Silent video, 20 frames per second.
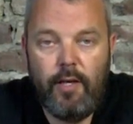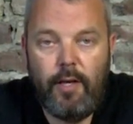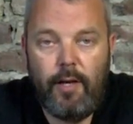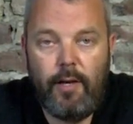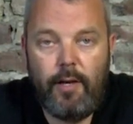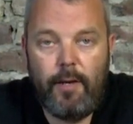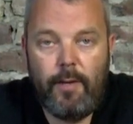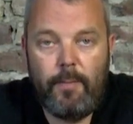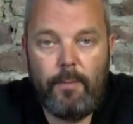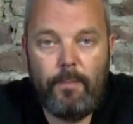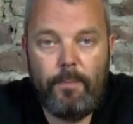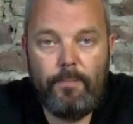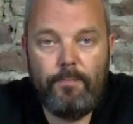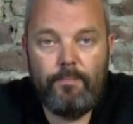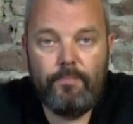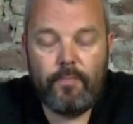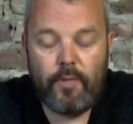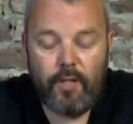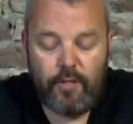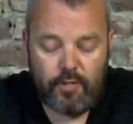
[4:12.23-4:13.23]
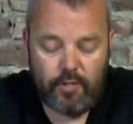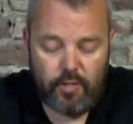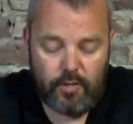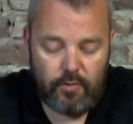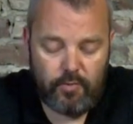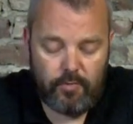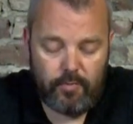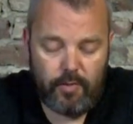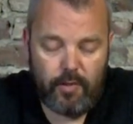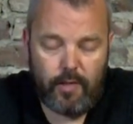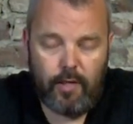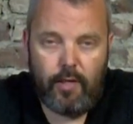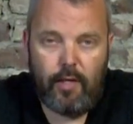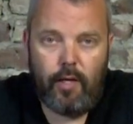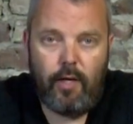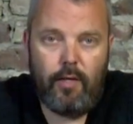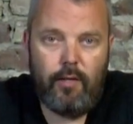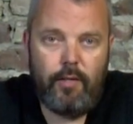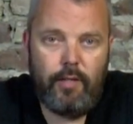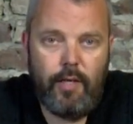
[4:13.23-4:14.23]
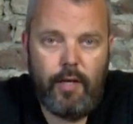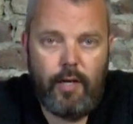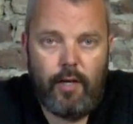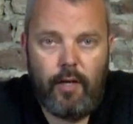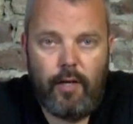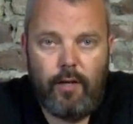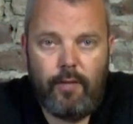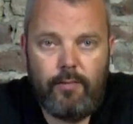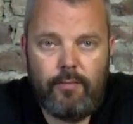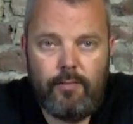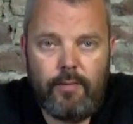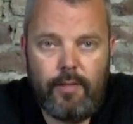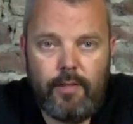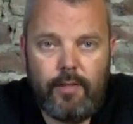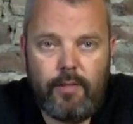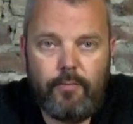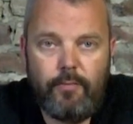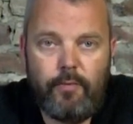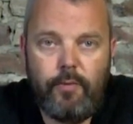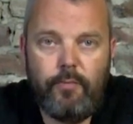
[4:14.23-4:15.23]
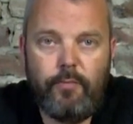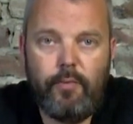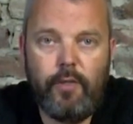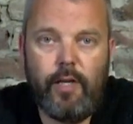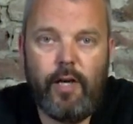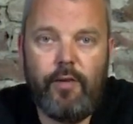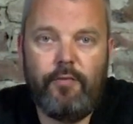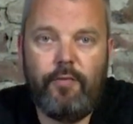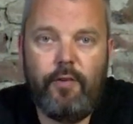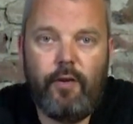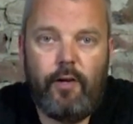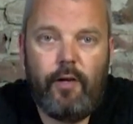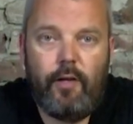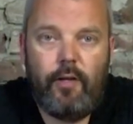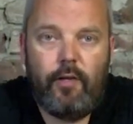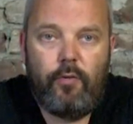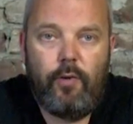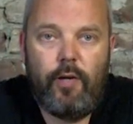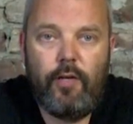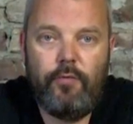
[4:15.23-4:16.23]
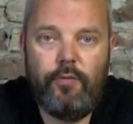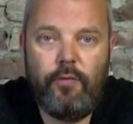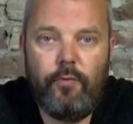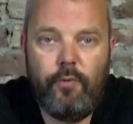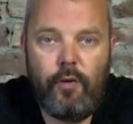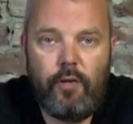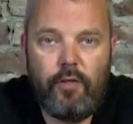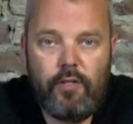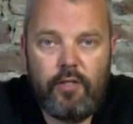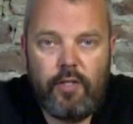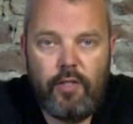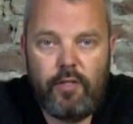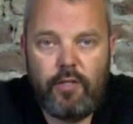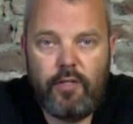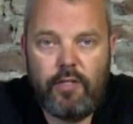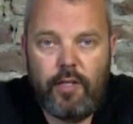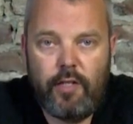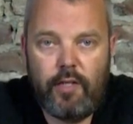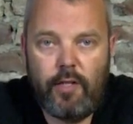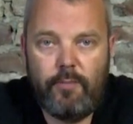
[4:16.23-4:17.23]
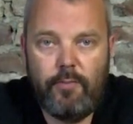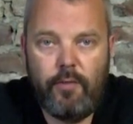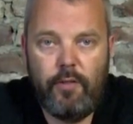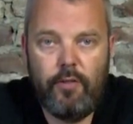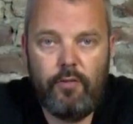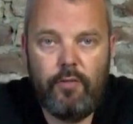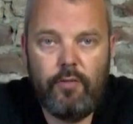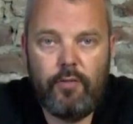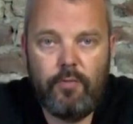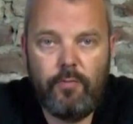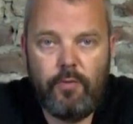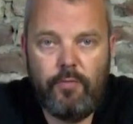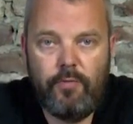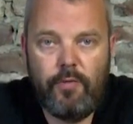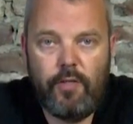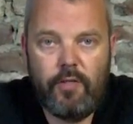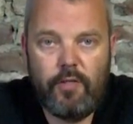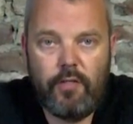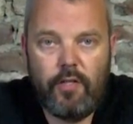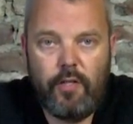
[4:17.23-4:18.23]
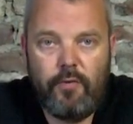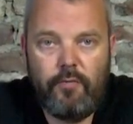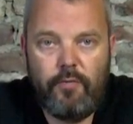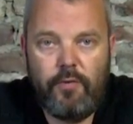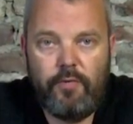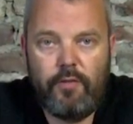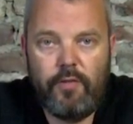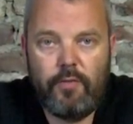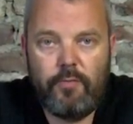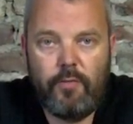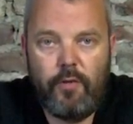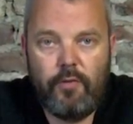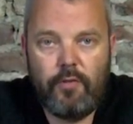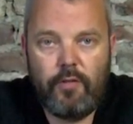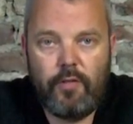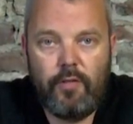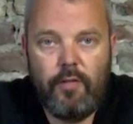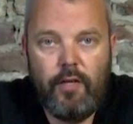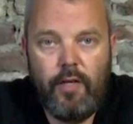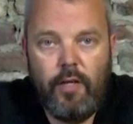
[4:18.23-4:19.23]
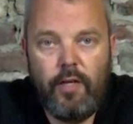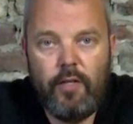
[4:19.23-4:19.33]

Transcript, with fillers: Um, so uh, yeah, we have uh, quite a few roller shutters that can be used with this uh, with this motor.